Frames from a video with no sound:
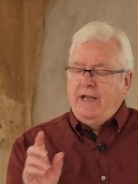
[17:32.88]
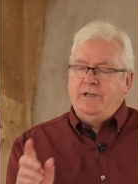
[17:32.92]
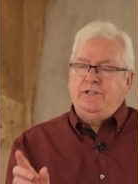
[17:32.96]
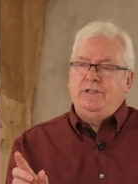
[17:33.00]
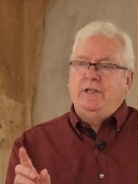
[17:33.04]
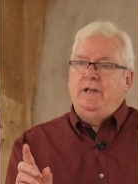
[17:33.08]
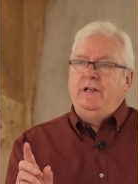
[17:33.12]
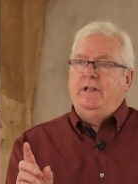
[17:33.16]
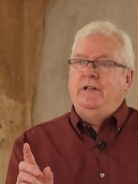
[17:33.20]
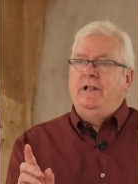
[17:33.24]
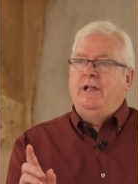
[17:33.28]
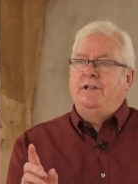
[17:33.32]

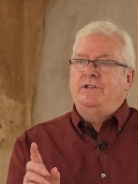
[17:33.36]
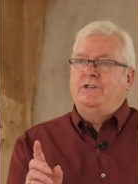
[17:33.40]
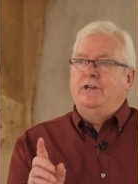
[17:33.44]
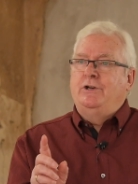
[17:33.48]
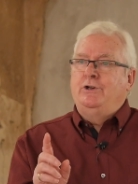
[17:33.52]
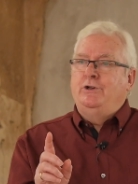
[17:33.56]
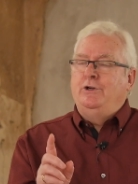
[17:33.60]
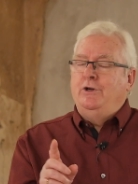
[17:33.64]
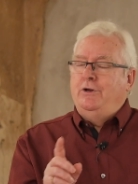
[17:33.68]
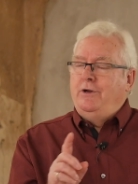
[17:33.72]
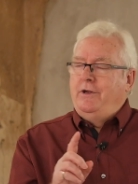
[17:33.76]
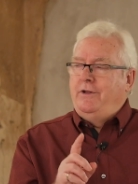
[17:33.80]
actually, that's
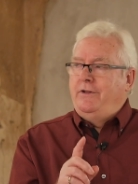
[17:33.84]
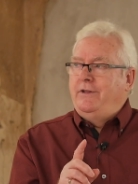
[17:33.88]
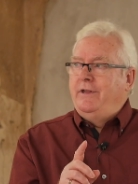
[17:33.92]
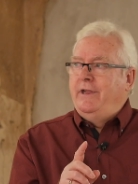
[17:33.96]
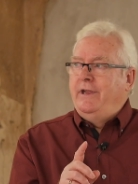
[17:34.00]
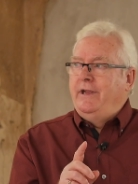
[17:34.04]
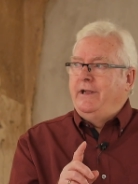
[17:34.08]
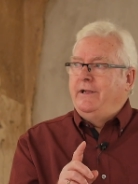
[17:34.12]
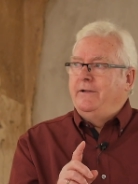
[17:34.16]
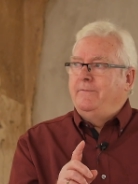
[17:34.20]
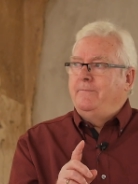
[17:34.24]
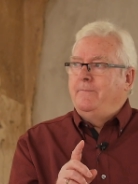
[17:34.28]
a good
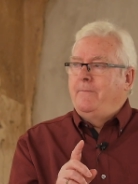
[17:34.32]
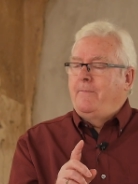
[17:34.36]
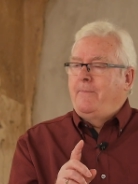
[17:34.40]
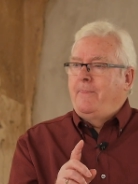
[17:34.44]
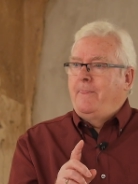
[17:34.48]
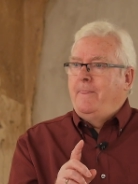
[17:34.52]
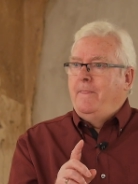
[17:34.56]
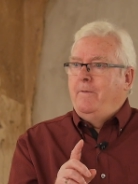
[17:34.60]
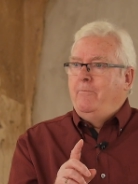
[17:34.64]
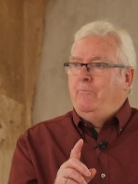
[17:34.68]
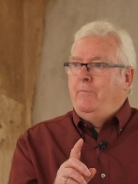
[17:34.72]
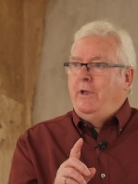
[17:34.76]
thing,
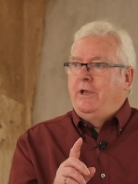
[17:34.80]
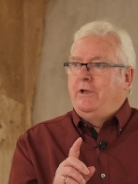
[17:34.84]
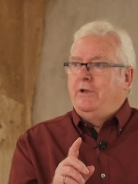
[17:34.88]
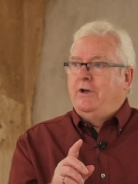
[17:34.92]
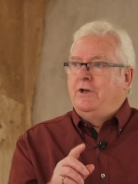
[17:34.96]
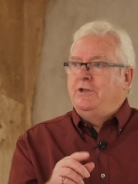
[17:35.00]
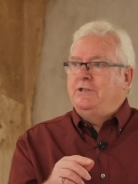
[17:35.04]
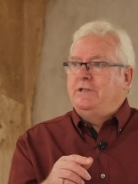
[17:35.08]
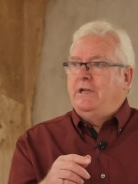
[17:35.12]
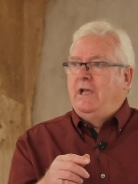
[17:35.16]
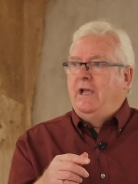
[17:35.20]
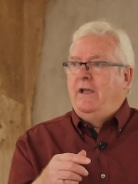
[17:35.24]

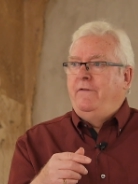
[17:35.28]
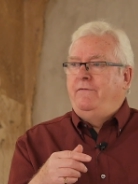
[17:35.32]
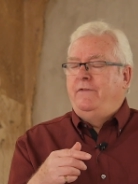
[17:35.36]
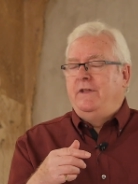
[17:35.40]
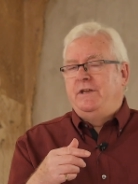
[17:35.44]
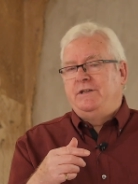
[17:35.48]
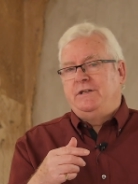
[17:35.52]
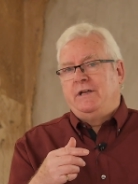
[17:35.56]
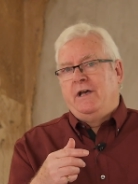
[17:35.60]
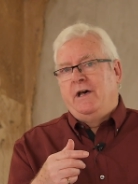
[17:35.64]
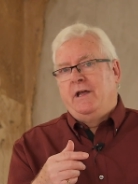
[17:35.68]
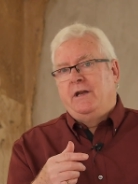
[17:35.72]
because if
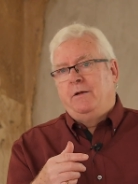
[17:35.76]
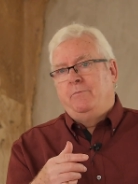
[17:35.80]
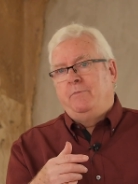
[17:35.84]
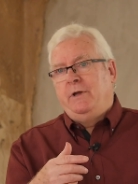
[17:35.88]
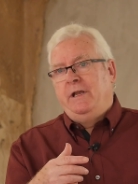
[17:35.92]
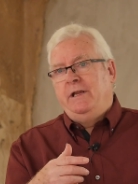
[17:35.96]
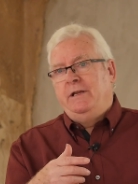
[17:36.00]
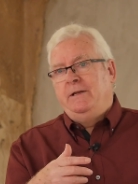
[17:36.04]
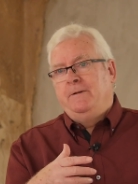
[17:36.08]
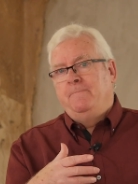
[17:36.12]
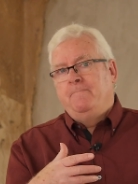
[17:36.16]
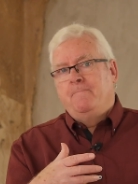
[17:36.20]
this had
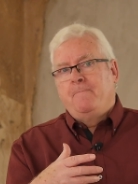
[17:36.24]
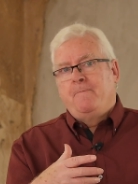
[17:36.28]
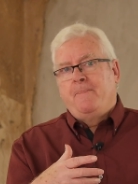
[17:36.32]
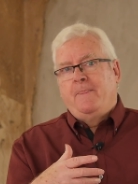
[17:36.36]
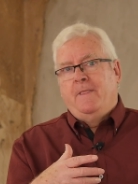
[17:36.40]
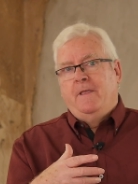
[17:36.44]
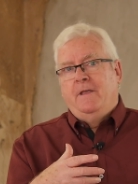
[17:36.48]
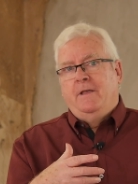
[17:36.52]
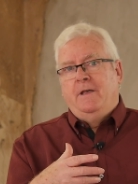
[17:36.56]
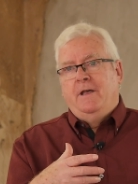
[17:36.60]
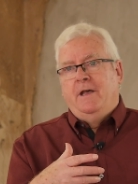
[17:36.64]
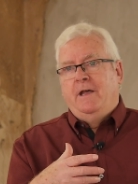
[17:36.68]
been
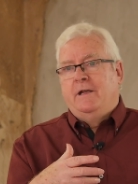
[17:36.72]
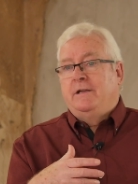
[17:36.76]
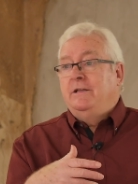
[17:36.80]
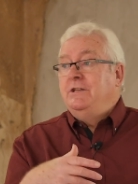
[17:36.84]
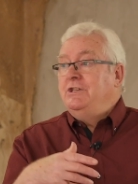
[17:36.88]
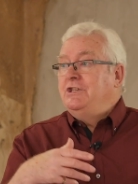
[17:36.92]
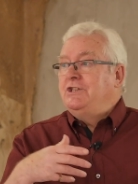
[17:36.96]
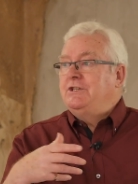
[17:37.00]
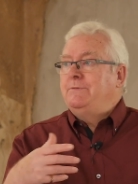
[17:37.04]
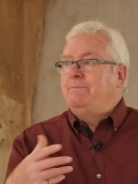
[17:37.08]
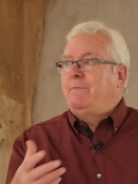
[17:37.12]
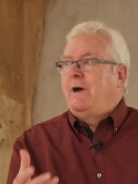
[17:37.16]
a
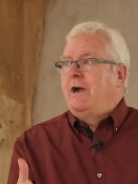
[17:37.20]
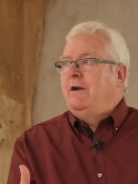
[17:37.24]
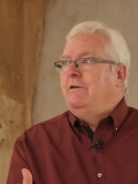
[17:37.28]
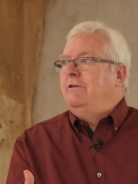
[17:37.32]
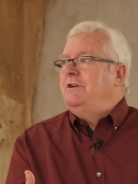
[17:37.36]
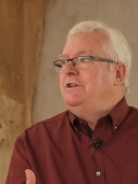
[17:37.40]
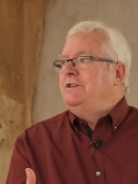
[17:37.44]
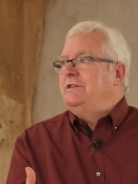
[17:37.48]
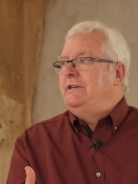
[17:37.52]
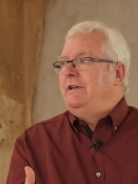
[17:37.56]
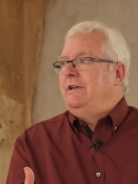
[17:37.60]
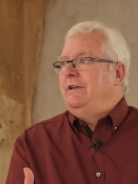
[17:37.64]

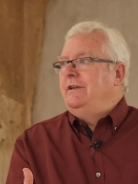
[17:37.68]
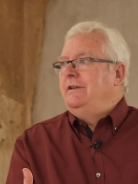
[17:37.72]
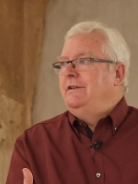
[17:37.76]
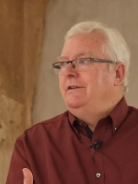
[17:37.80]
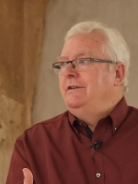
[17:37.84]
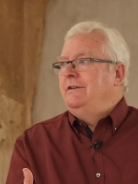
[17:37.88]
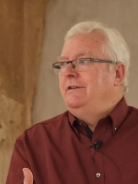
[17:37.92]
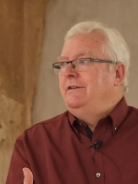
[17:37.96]
conspiracy,